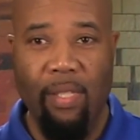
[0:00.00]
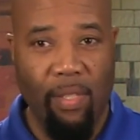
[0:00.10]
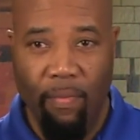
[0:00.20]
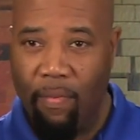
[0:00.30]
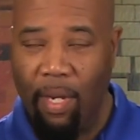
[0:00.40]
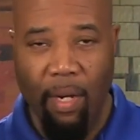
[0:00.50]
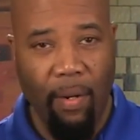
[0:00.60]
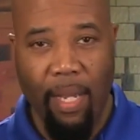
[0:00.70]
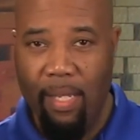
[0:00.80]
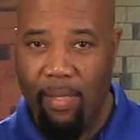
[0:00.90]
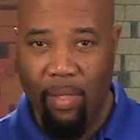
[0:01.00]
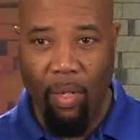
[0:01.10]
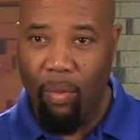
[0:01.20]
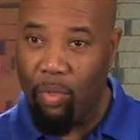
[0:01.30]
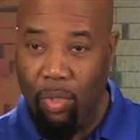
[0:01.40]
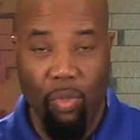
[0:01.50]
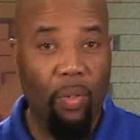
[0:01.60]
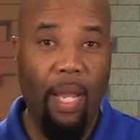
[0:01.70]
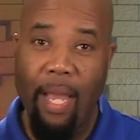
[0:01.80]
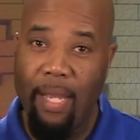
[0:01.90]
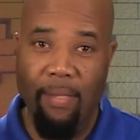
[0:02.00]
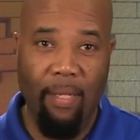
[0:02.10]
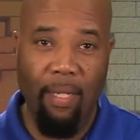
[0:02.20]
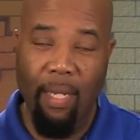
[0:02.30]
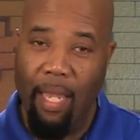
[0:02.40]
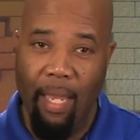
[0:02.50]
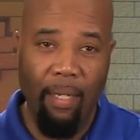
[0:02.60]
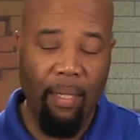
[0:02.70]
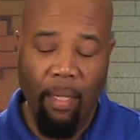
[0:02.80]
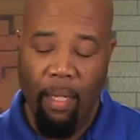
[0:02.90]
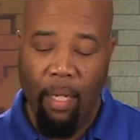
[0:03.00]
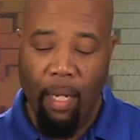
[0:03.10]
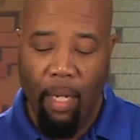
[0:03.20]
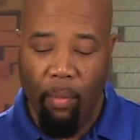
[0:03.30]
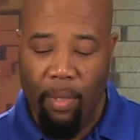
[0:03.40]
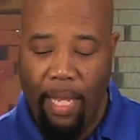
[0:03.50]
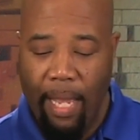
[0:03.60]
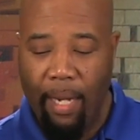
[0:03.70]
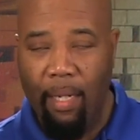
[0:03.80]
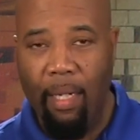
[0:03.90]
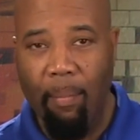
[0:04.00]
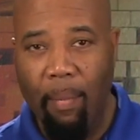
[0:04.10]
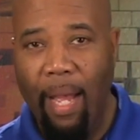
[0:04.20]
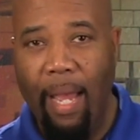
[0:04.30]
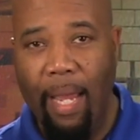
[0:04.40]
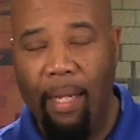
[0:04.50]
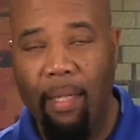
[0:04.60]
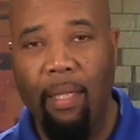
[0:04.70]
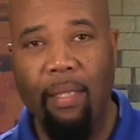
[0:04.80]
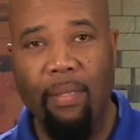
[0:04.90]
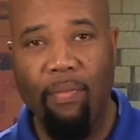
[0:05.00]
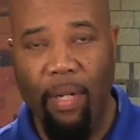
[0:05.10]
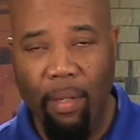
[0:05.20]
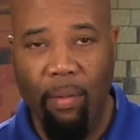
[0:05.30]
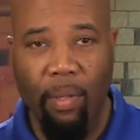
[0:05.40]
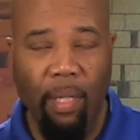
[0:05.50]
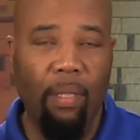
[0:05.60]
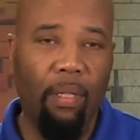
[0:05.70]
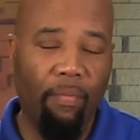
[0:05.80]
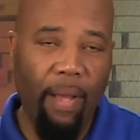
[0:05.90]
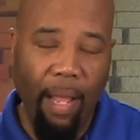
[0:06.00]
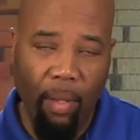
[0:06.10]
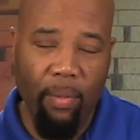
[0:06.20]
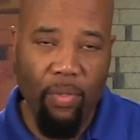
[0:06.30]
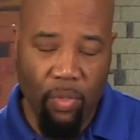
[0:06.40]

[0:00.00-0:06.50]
severe as neutralizing. Again, with that in mind, it's very critical to follow